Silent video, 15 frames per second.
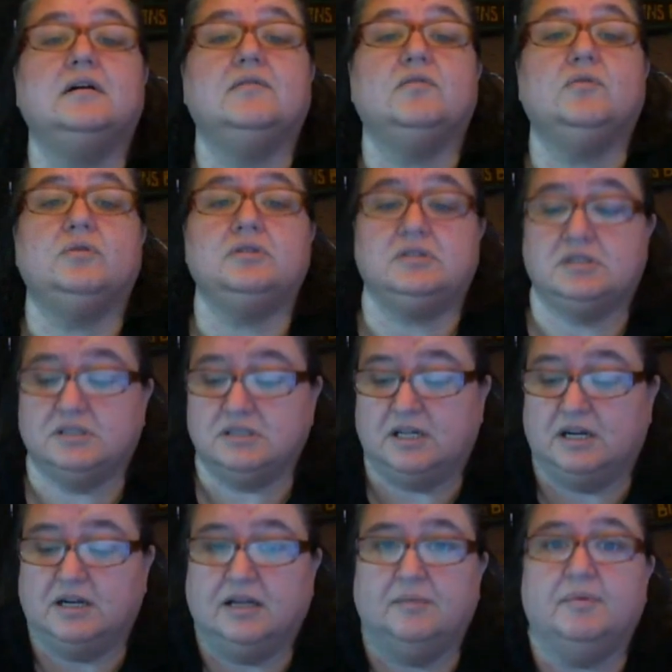course it's
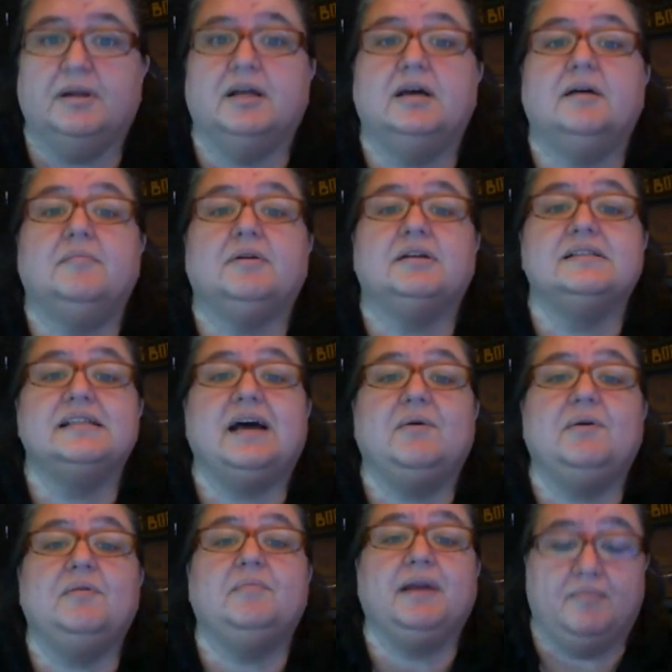not coming up because that
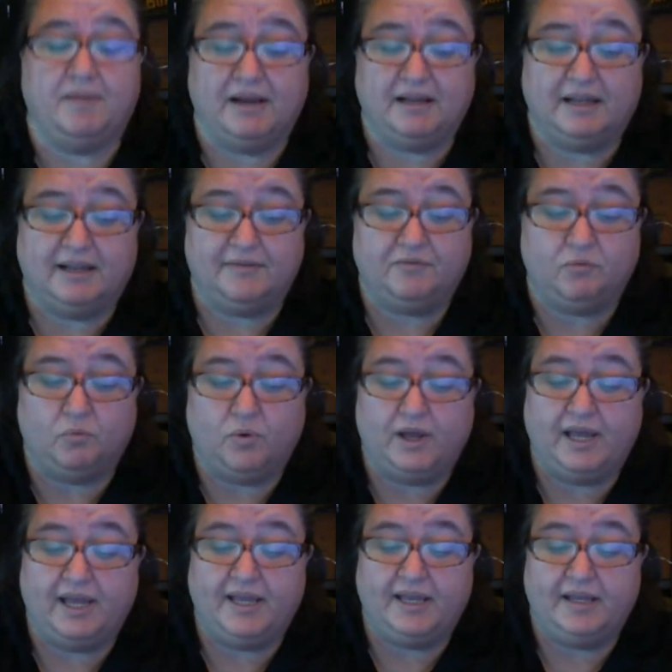would make my life
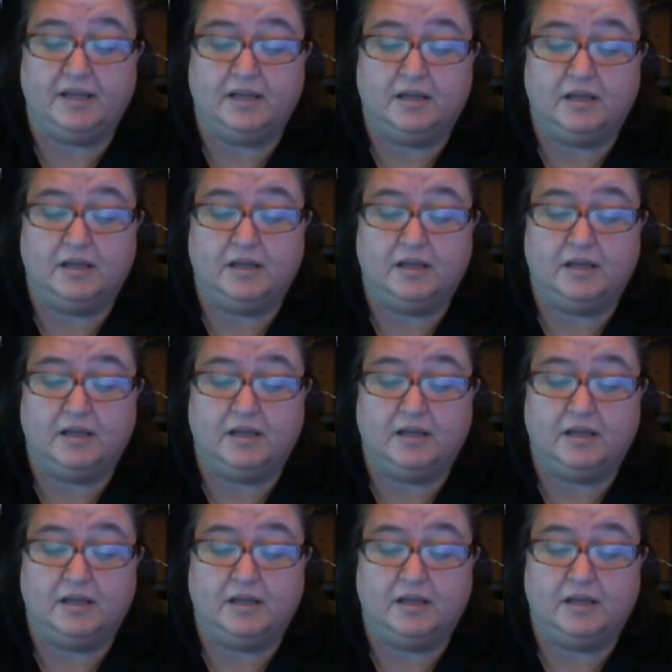way